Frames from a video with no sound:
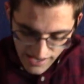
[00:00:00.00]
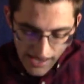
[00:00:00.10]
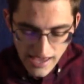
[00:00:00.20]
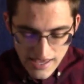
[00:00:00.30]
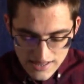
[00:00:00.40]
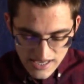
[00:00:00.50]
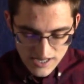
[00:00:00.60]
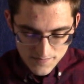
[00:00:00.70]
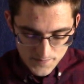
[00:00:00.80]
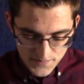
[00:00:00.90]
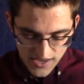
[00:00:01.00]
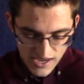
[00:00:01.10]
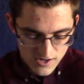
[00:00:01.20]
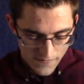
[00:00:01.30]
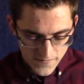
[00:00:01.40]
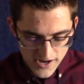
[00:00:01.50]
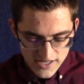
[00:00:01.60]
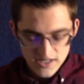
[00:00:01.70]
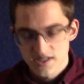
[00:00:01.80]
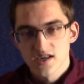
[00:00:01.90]
Aelin and her
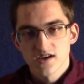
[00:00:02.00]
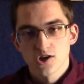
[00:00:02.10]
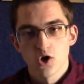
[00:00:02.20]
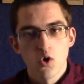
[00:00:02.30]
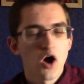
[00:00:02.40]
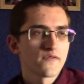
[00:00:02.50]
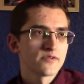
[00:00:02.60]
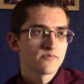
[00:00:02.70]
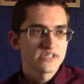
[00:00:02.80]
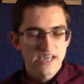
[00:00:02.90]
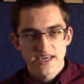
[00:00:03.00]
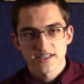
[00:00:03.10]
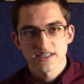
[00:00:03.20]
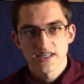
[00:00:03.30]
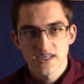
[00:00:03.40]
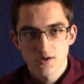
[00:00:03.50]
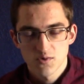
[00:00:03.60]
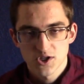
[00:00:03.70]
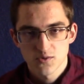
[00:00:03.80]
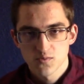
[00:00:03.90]
friends go off and retake a city,
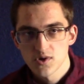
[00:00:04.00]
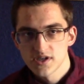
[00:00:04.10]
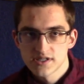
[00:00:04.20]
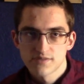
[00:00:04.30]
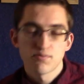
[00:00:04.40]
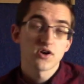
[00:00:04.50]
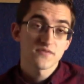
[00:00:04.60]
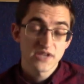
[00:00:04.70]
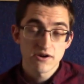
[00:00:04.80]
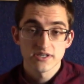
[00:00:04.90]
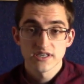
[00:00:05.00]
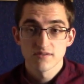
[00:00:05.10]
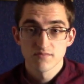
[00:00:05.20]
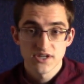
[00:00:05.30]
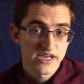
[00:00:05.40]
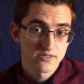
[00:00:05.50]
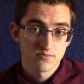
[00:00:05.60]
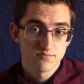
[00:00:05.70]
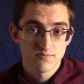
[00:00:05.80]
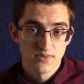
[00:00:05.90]
which was part of Terrasen, but it has
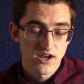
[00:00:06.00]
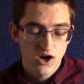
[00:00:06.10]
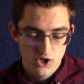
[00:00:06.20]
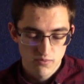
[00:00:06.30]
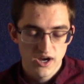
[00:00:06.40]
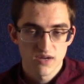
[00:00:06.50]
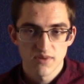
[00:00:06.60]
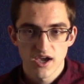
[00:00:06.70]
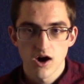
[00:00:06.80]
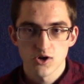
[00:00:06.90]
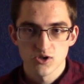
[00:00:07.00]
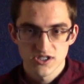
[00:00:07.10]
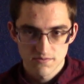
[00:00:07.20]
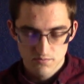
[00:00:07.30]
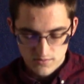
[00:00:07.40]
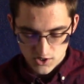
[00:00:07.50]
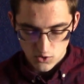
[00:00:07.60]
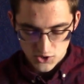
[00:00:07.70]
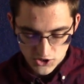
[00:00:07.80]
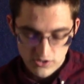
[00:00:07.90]
been occupied by Otterlin
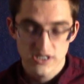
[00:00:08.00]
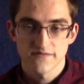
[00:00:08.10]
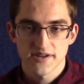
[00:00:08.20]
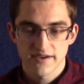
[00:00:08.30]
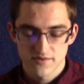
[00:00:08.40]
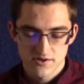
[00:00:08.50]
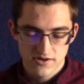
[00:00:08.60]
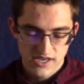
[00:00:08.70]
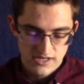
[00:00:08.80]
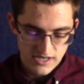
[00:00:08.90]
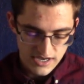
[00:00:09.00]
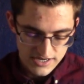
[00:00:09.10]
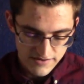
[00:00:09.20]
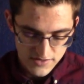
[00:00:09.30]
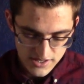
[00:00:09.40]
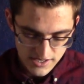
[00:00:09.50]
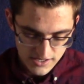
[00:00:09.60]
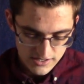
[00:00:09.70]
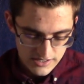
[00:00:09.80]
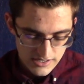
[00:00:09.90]
soldiers, even after their king died and
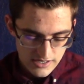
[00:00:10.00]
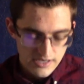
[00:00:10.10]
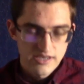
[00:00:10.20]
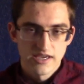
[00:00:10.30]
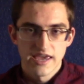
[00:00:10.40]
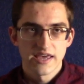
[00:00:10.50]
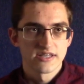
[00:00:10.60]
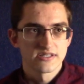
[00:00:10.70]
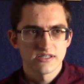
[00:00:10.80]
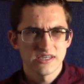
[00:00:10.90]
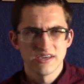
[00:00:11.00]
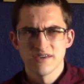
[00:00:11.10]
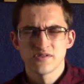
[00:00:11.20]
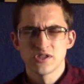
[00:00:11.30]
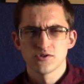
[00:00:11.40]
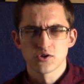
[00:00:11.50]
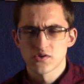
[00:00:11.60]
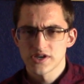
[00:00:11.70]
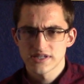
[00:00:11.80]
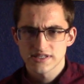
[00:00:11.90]
everything. And even
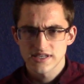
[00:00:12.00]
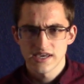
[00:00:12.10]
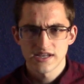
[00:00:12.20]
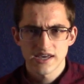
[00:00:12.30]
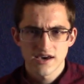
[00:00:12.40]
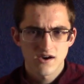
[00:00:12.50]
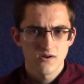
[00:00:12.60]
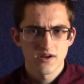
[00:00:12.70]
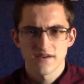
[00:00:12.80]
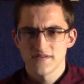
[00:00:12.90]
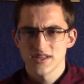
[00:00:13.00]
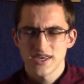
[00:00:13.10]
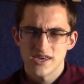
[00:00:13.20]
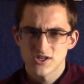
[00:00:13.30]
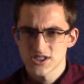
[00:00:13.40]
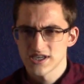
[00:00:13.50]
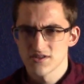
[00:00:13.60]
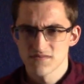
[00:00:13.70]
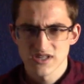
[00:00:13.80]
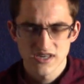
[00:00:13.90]
Dorian is the king now, and I feel like he could just tell
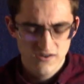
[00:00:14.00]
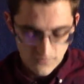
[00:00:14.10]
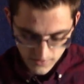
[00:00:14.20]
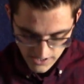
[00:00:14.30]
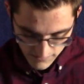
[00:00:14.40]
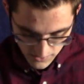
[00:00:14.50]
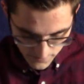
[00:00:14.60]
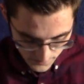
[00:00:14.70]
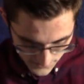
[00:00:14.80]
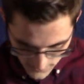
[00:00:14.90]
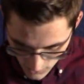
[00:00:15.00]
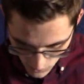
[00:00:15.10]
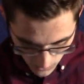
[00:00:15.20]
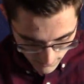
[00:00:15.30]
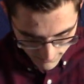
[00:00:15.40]
them to leave, whatever, cool.